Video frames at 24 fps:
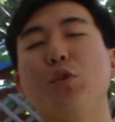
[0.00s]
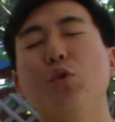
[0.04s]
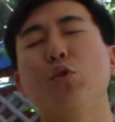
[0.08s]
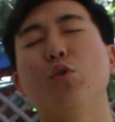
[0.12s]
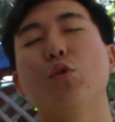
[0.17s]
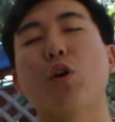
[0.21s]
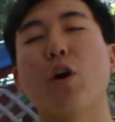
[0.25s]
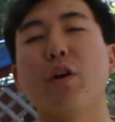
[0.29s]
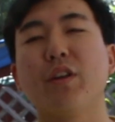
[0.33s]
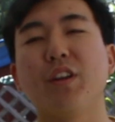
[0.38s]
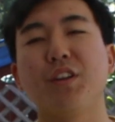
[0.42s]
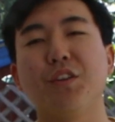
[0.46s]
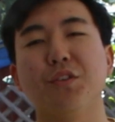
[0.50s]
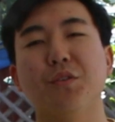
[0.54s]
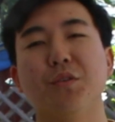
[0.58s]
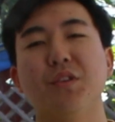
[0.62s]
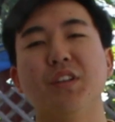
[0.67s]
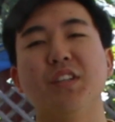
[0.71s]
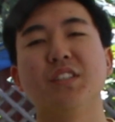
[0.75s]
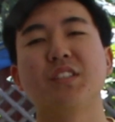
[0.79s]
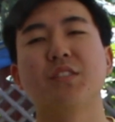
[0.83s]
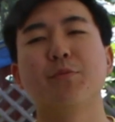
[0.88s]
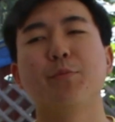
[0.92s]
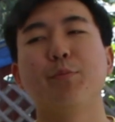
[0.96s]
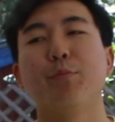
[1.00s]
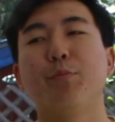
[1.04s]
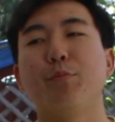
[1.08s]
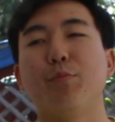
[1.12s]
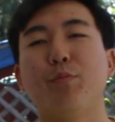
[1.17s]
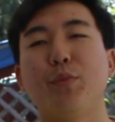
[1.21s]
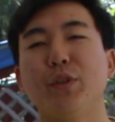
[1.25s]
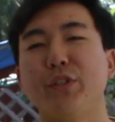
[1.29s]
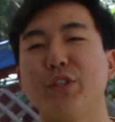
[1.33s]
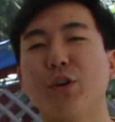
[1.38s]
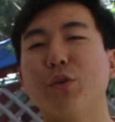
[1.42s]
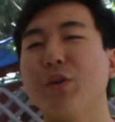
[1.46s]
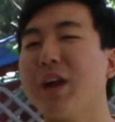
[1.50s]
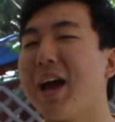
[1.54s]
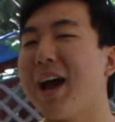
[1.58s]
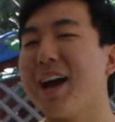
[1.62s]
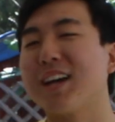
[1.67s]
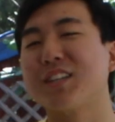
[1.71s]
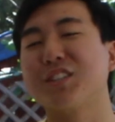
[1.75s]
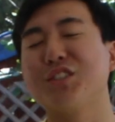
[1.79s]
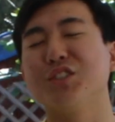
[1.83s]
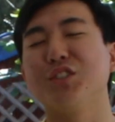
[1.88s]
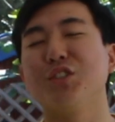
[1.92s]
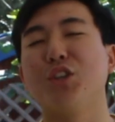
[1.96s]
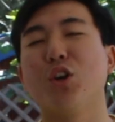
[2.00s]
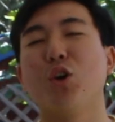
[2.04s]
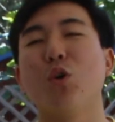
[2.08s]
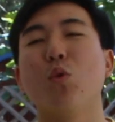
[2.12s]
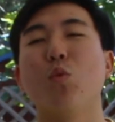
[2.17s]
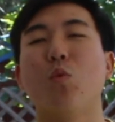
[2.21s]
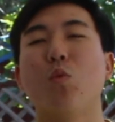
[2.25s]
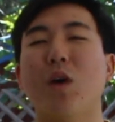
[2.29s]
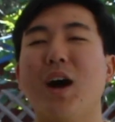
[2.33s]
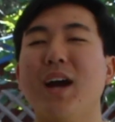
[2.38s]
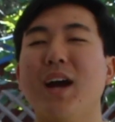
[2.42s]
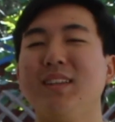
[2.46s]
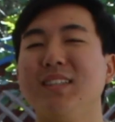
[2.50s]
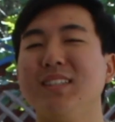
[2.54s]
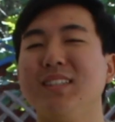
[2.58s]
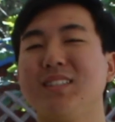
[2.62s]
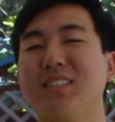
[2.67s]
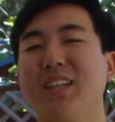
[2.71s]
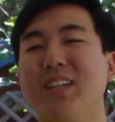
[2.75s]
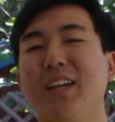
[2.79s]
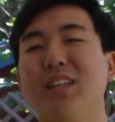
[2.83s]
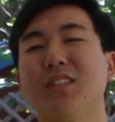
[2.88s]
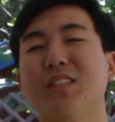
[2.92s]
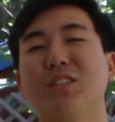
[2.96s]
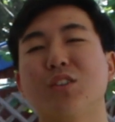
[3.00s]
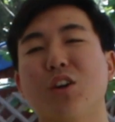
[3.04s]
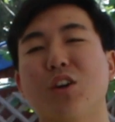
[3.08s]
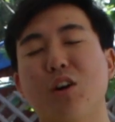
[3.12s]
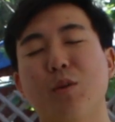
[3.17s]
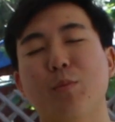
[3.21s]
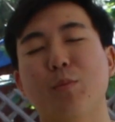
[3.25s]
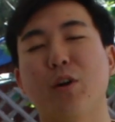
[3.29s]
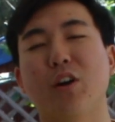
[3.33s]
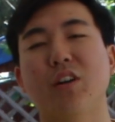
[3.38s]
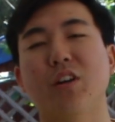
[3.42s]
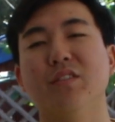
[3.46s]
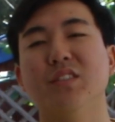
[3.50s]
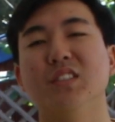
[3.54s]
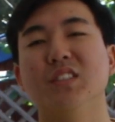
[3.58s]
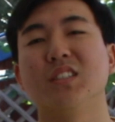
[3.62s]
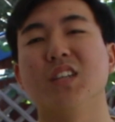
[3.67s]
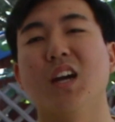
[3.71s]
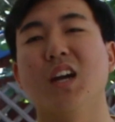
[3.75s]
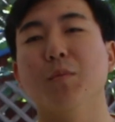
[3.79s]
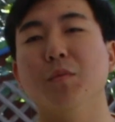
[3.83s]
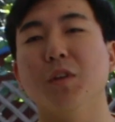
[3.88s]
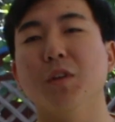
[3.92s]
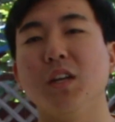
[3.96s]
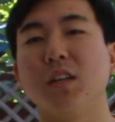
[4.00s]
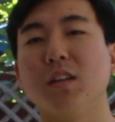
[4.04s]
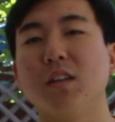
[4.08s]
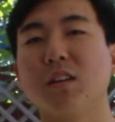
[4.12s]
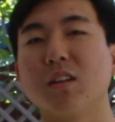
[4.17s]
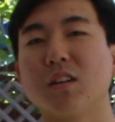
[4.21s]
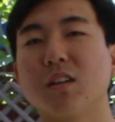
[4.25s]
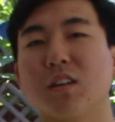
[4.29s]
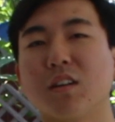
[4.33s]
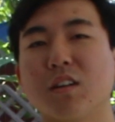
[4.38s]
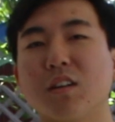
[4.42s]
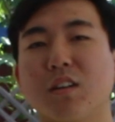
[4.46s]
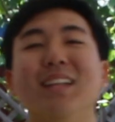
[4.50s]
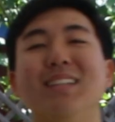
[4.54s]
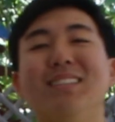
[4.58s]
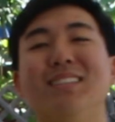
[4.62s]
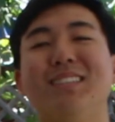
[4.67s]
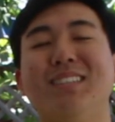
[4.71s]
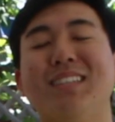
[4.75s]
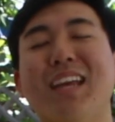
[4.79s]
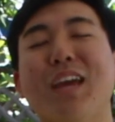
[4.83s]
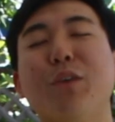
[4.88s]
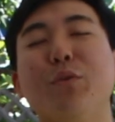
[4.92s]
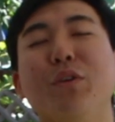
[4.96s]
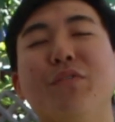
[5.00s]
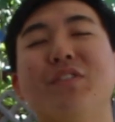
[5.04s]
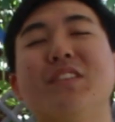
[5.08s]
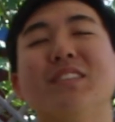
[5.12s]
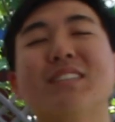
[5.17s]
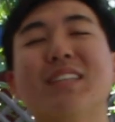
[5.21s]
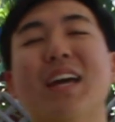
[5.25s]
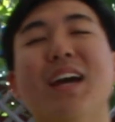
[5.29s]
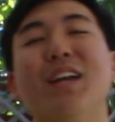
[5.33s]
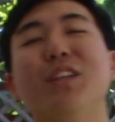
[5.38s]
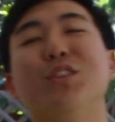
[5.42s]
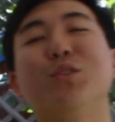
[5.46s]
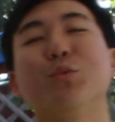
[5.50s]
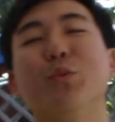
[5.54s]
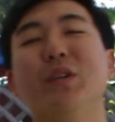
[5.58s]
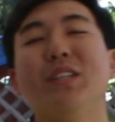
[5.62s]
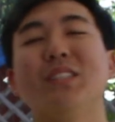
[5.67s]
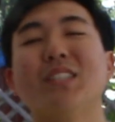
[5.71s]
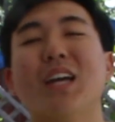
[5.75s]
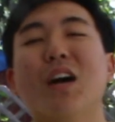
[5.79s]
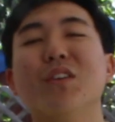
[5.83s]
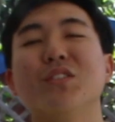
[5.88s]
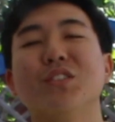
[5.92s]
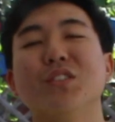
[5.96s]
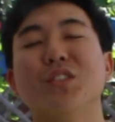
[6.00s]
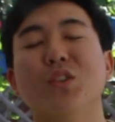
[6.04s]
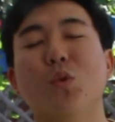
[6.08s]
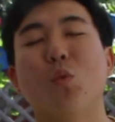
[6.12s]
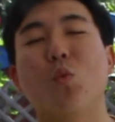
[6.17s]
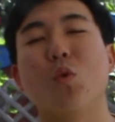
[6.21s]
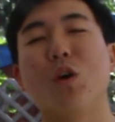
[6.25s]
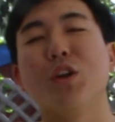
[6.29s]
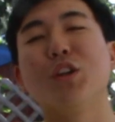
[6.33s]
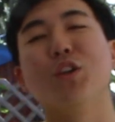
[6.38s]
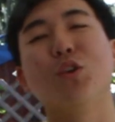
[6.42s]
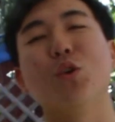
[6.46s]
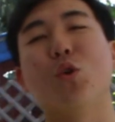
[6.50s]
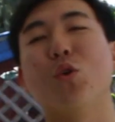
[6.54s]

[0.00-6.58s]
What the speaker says: you who already knew this, but don't actually know why these dates are a part of this timeline. Today we've decided to reach out to the one and